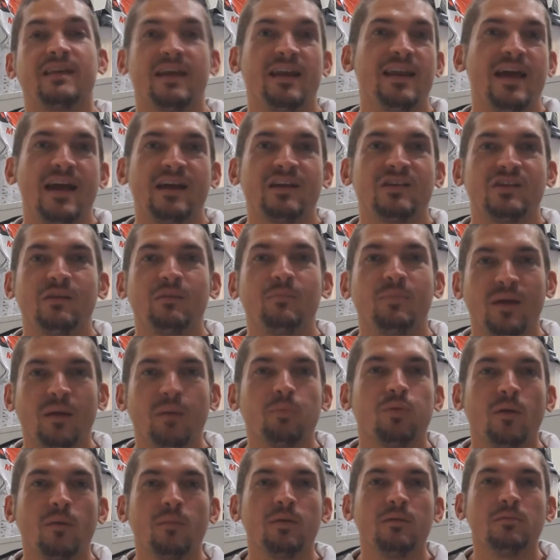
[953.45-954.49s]
can actually be a
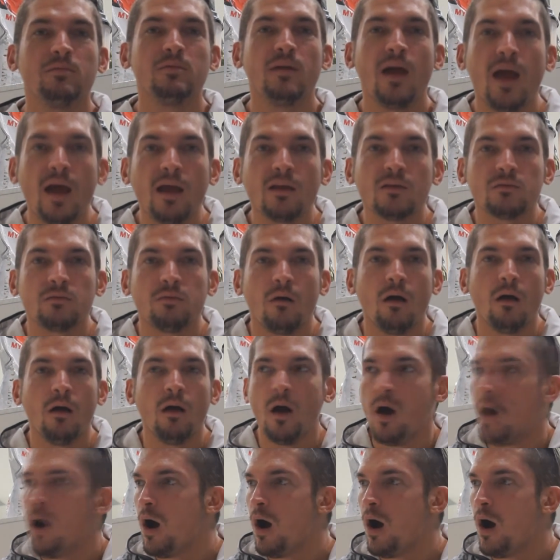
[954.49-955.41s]
problem as well.